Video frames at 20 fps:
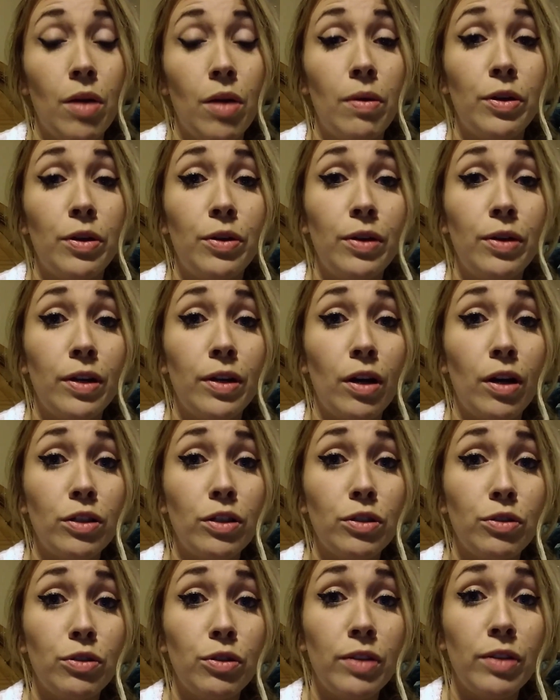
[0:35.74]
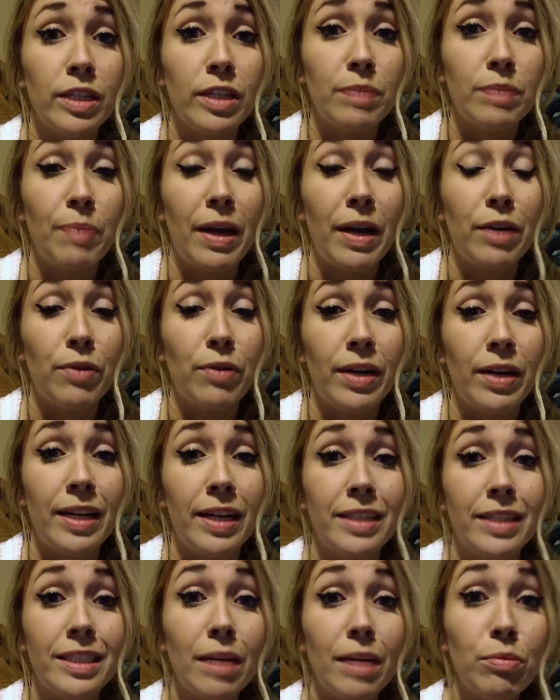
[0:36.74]
You can also do this by creating
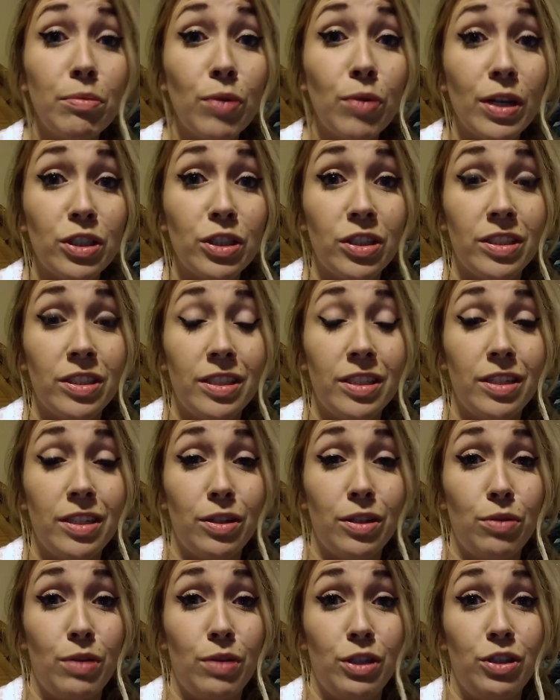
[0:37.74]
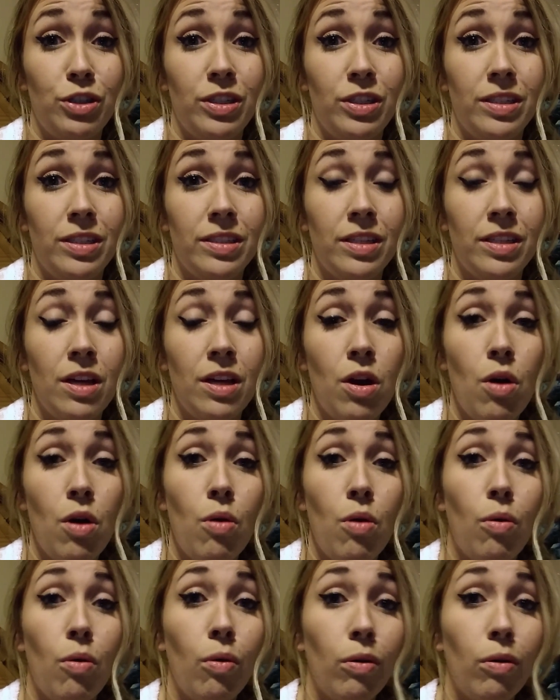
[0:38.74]
sub-questions to the questions,
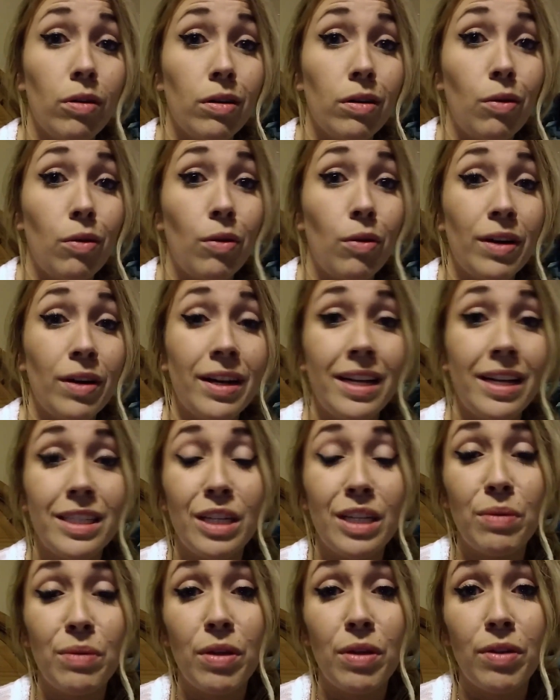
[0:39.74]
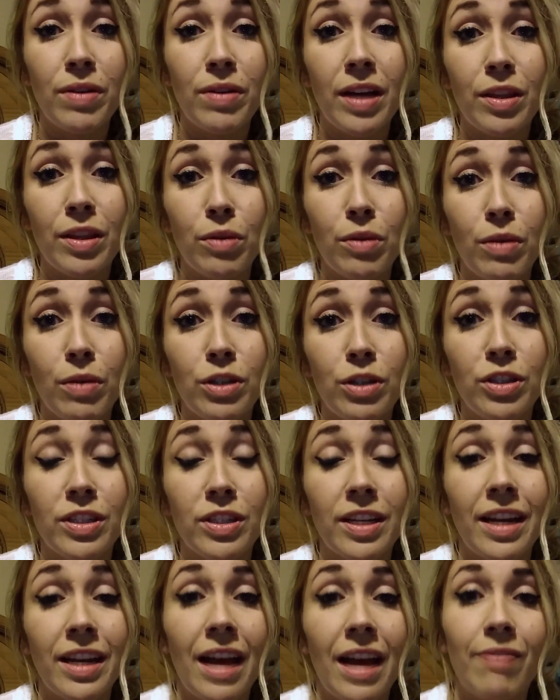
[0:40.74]
or organizing whether or not the question is
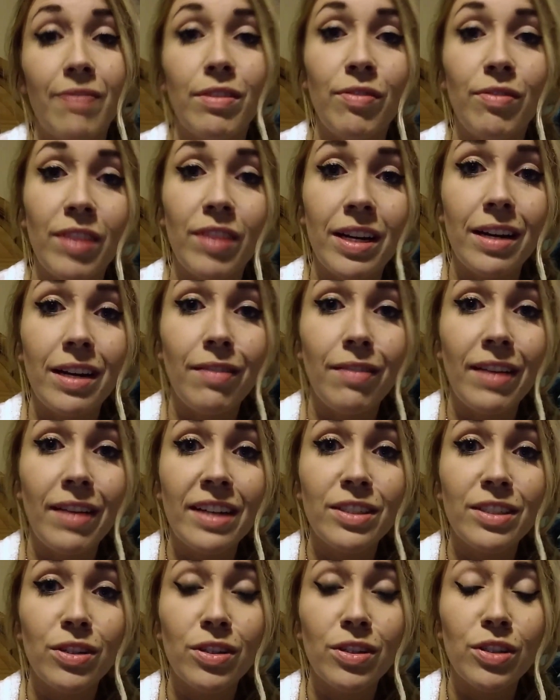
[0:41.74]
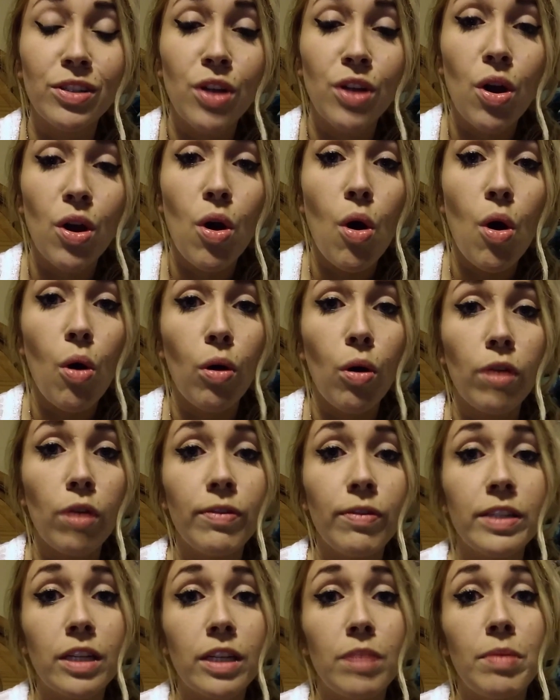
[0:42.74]
going to have definitive answers, or if
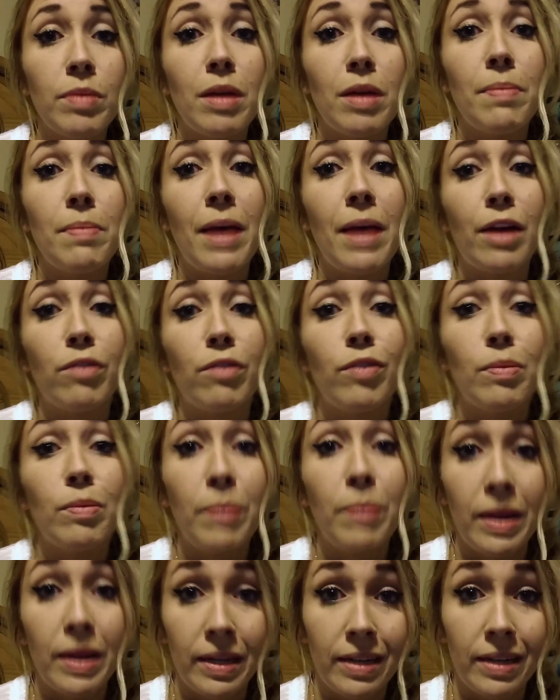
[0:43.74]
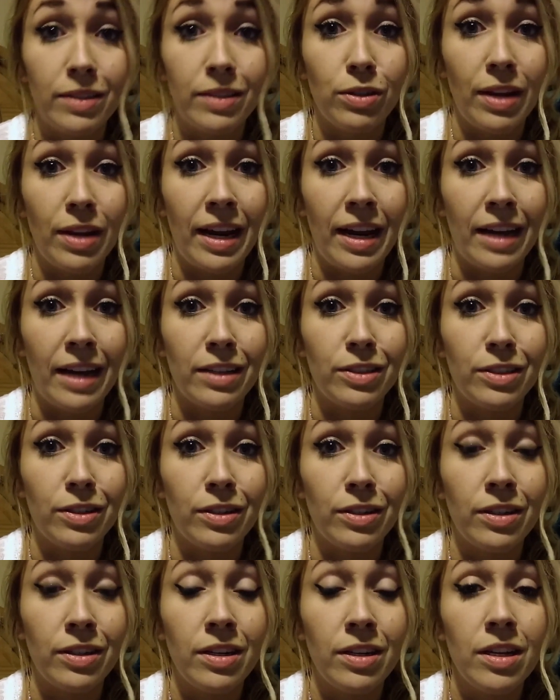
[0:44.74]
it's going to be a matter of opinions answer.
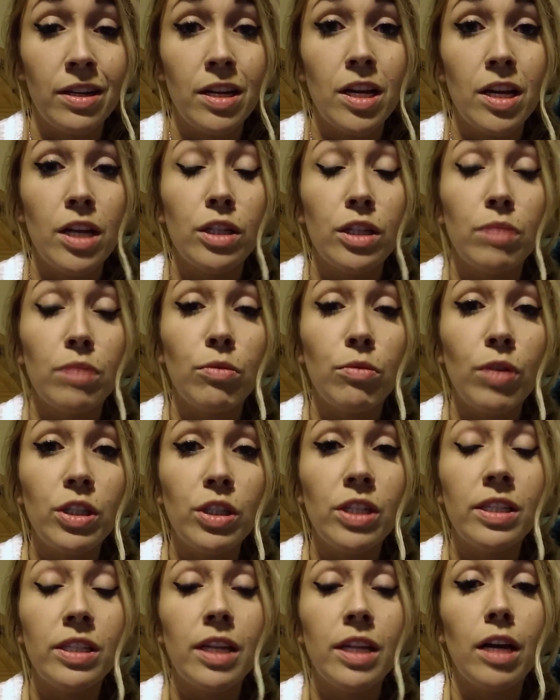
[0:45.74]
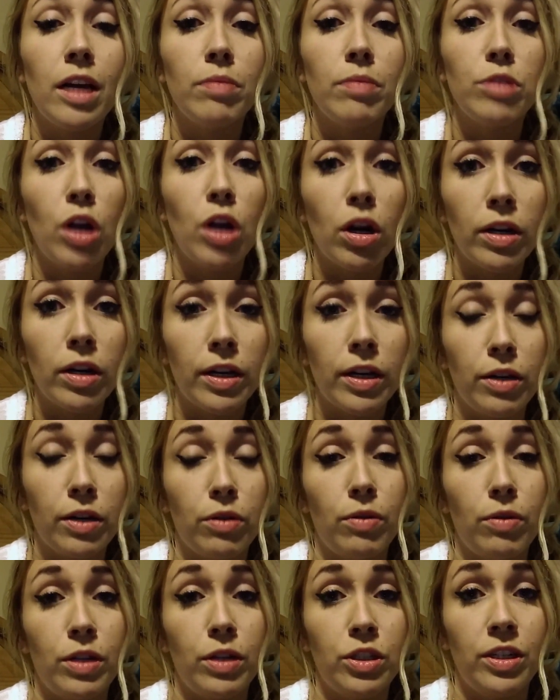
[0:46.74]
Some questions to help target your
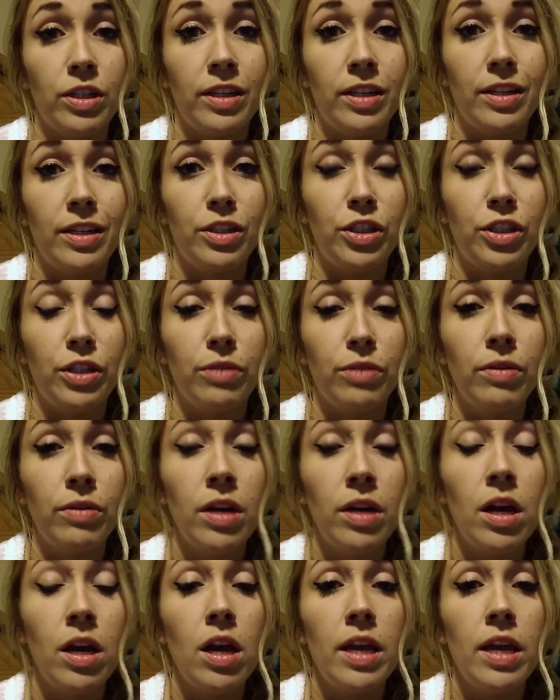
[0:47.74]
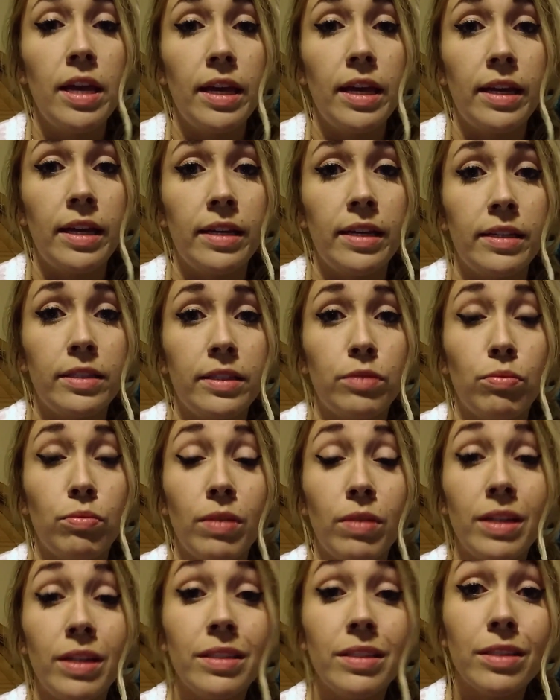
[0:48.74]
question at issue is,
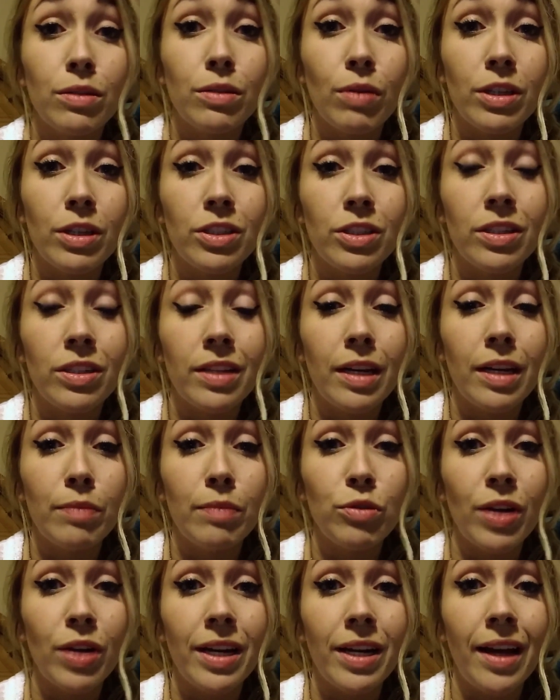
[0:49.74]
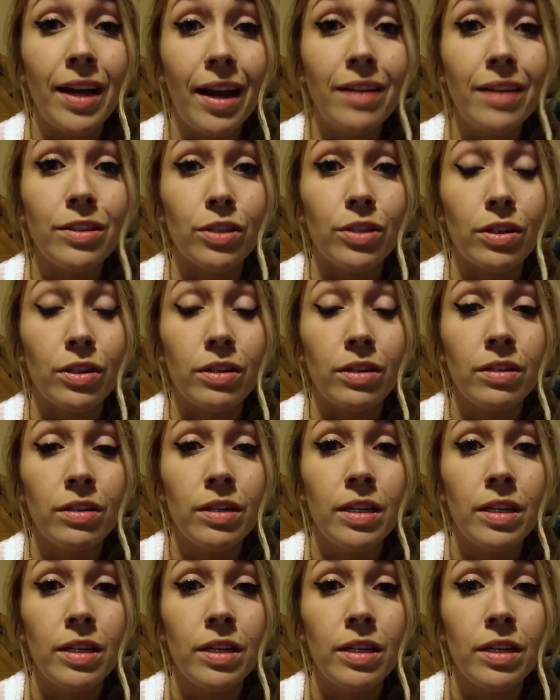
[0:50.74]
what is the question that I'm trying to answer?